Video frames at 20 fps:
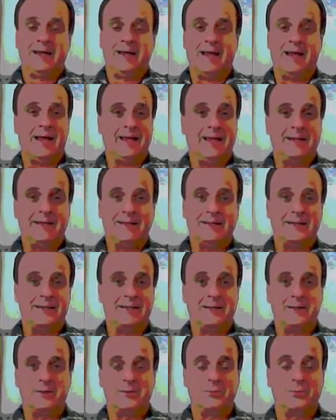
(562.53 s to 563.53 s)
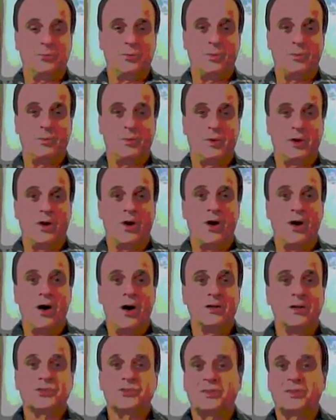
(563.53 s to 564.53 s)
And when we
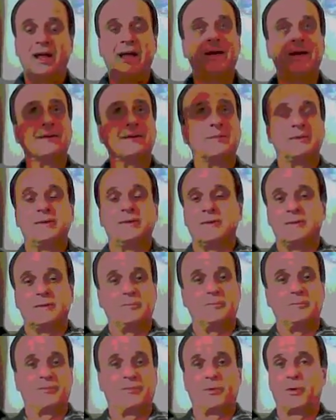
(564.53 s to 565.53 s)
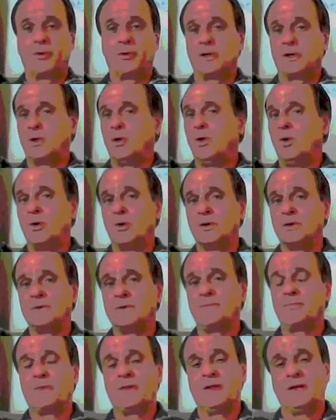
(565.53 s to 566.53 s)
all stand before the Lord,